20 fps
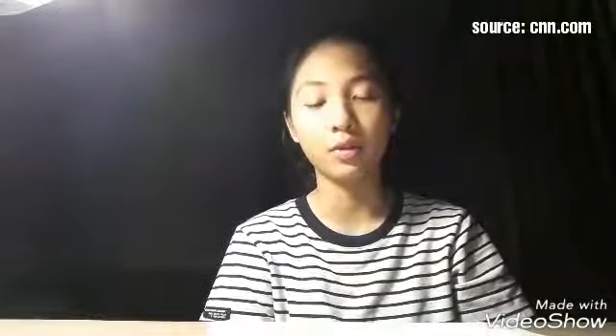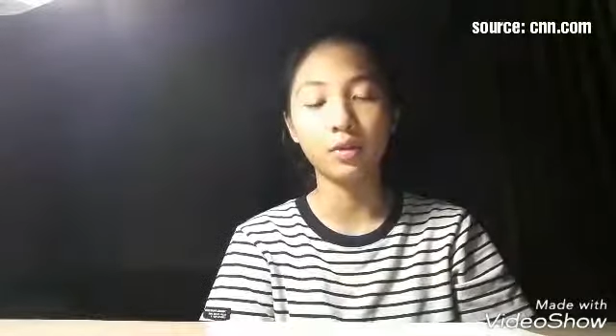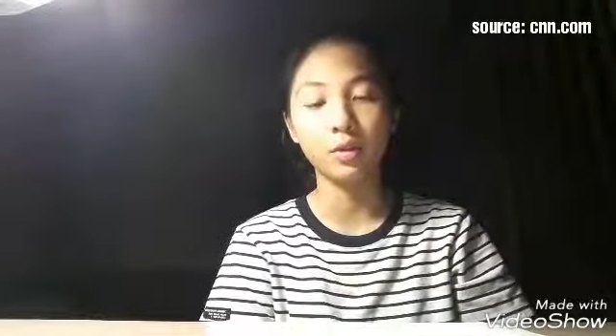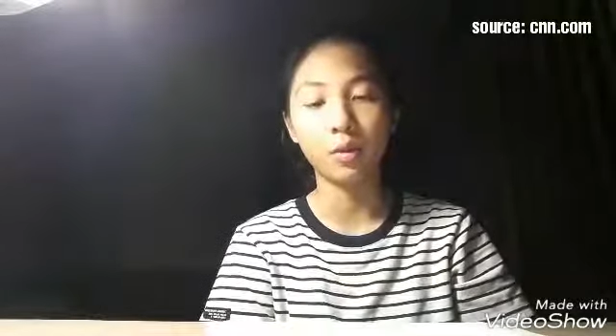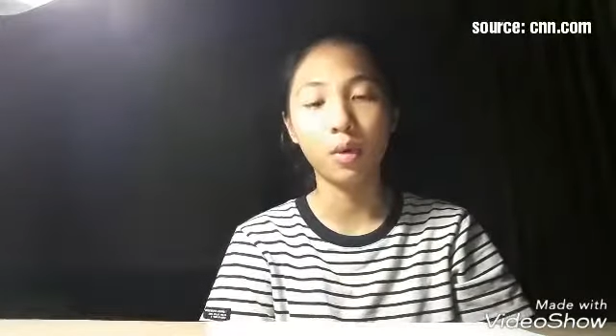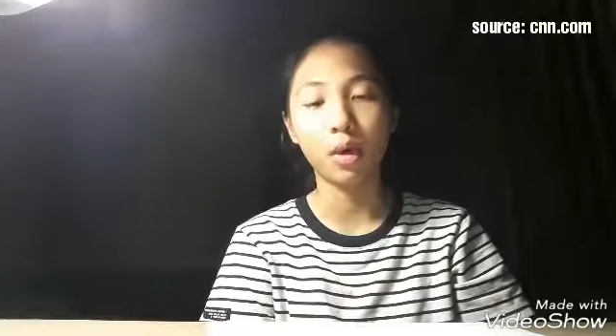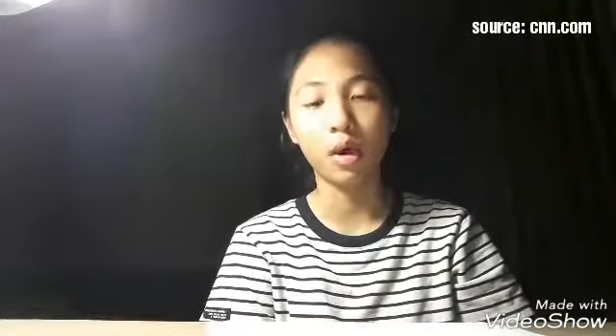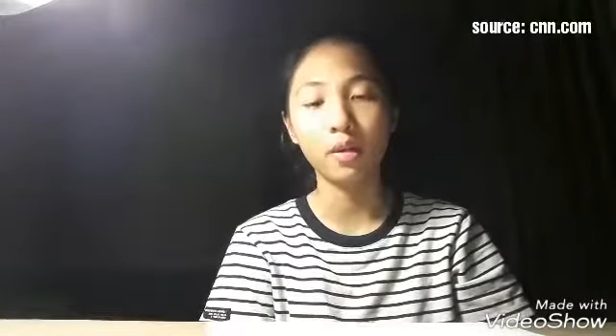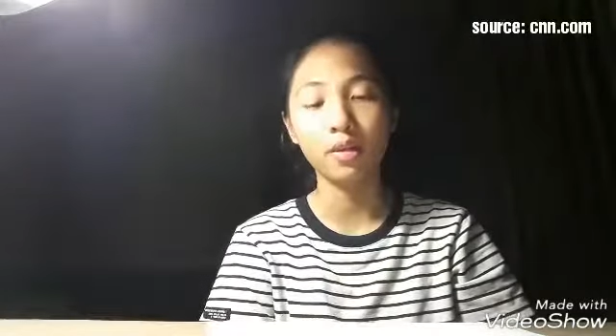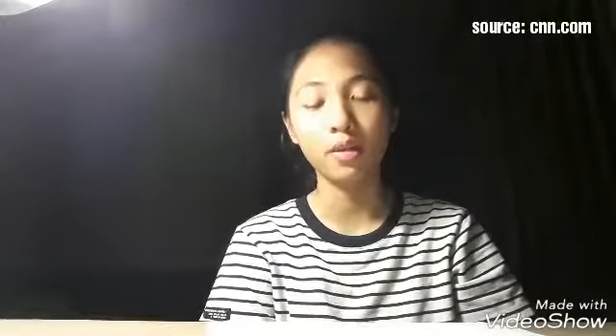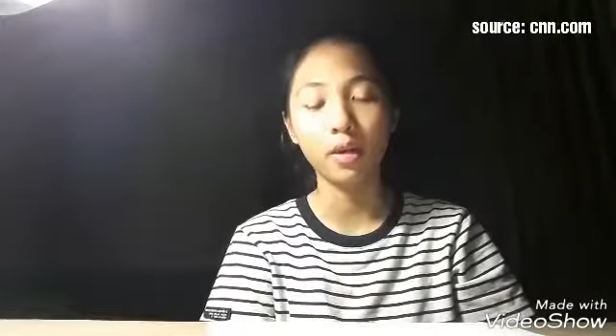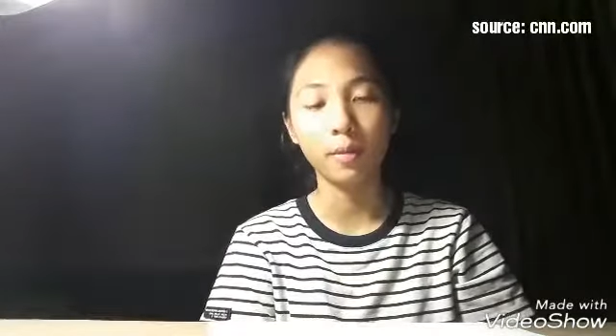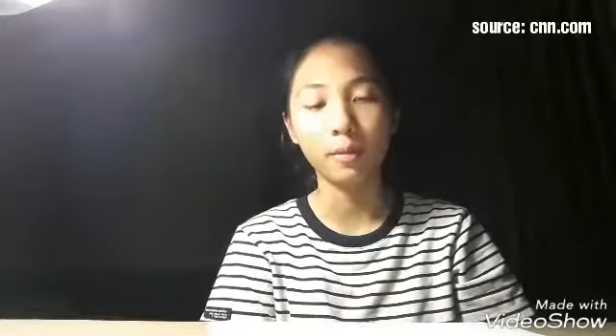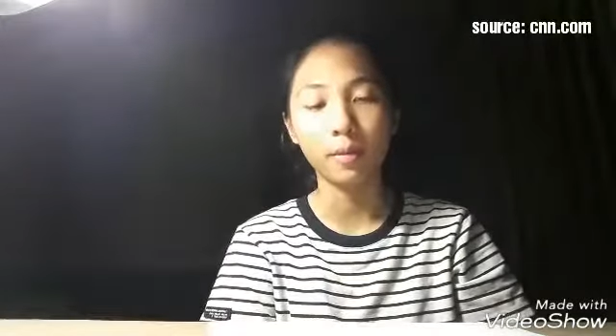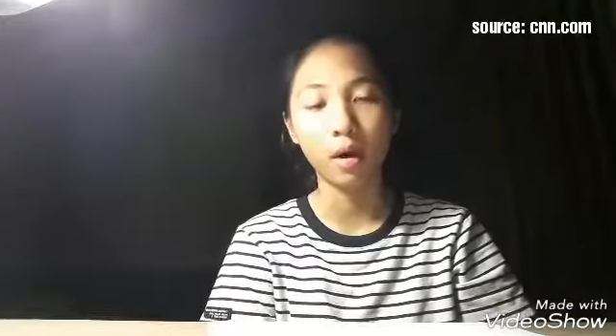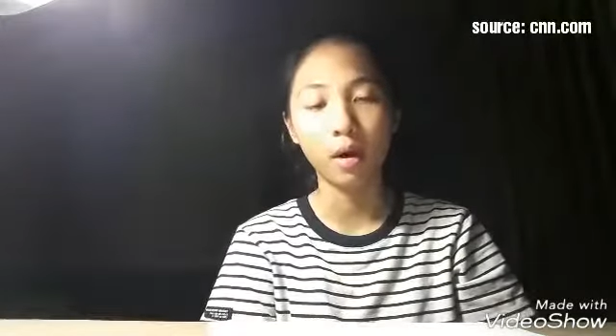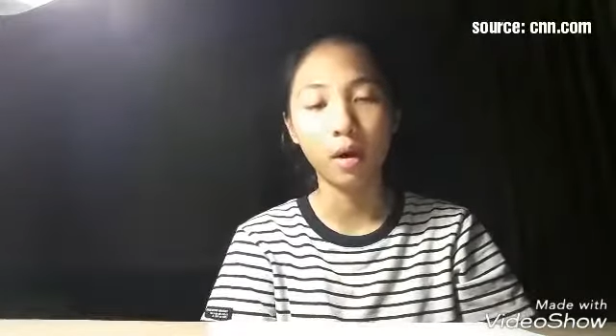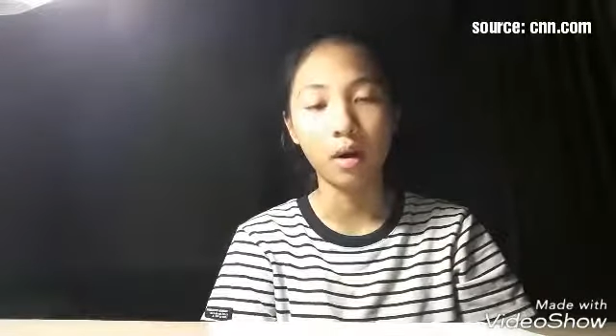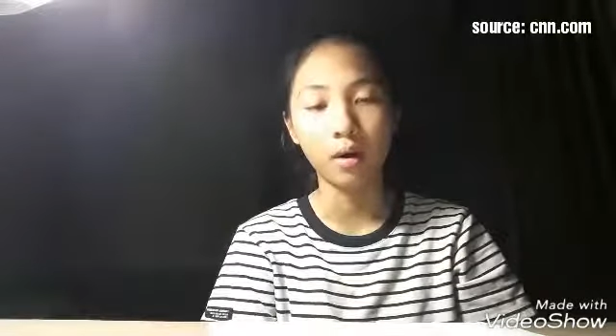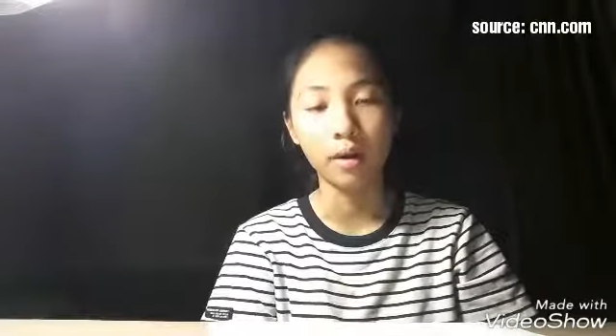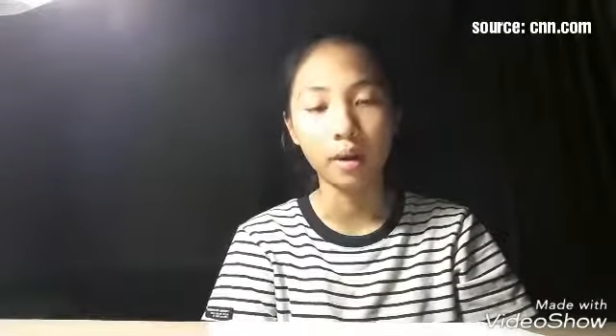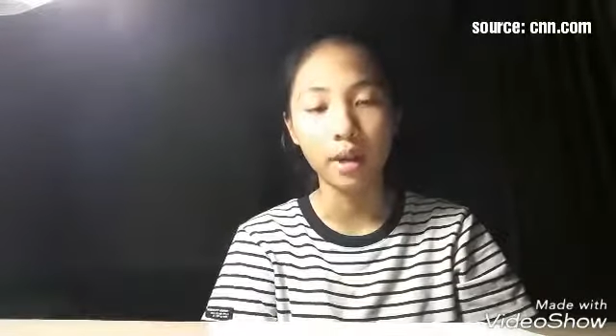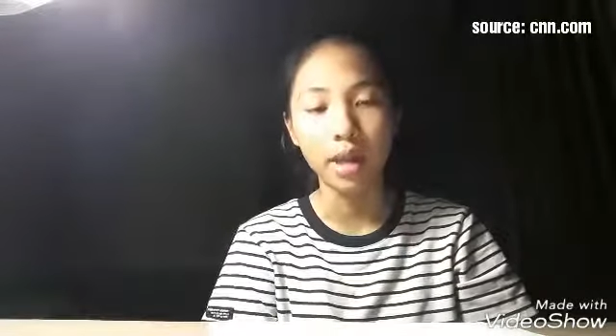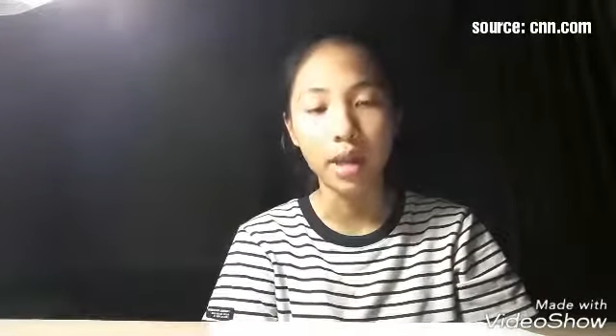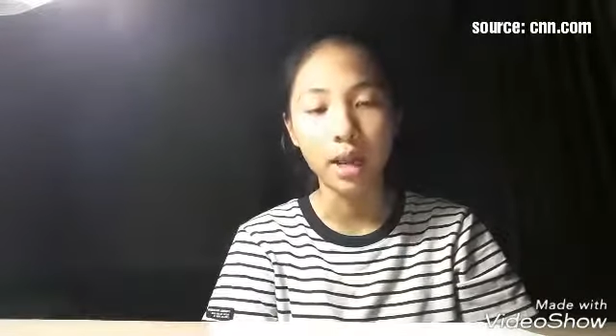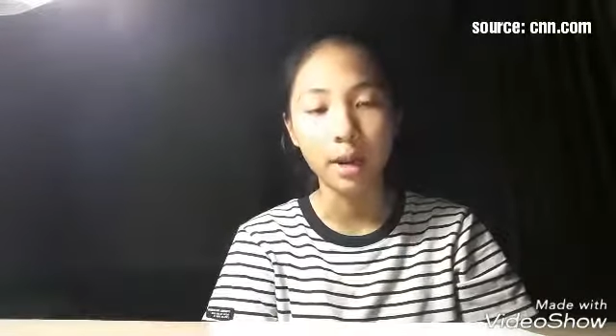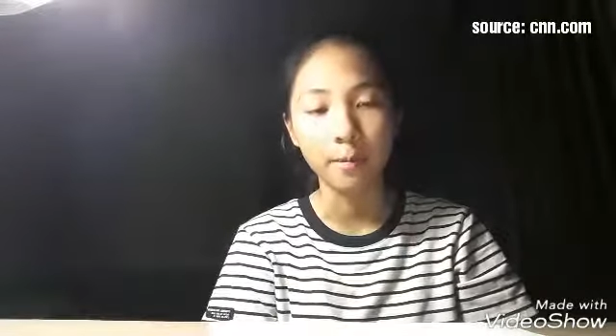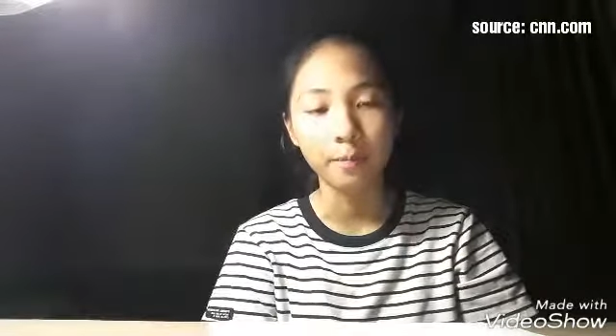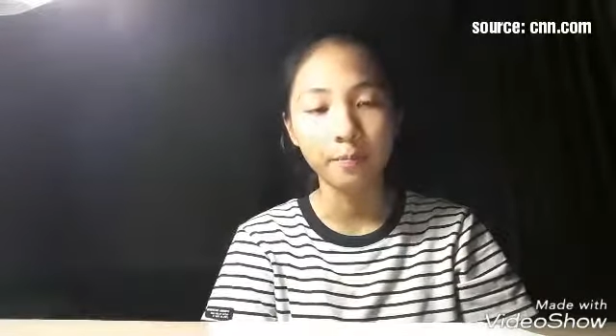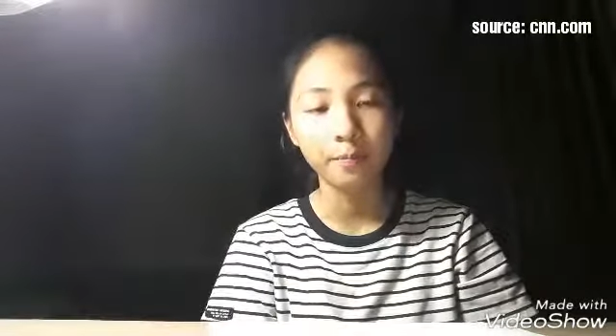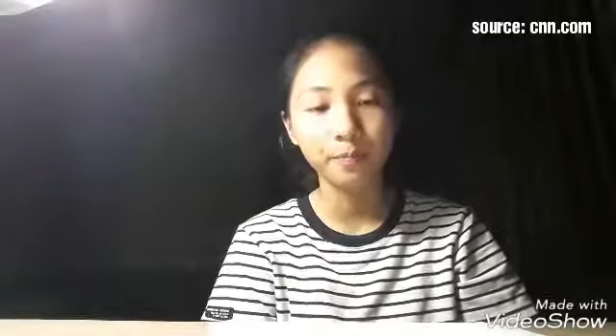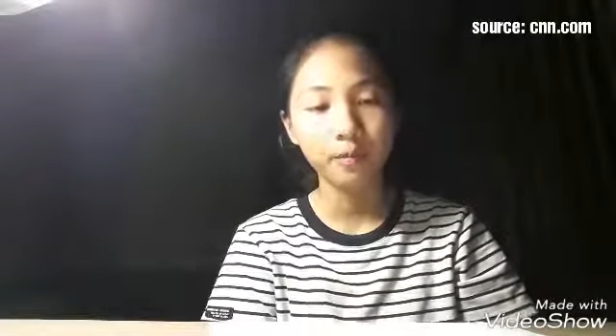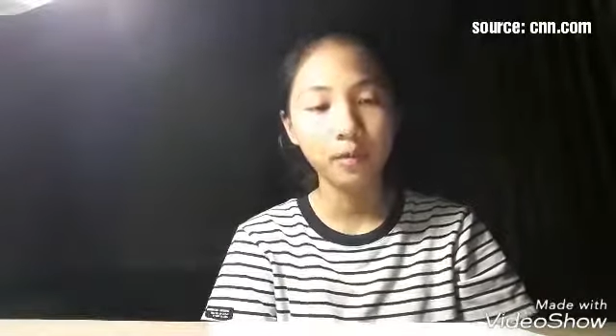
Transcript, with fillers: swath of a hurricane,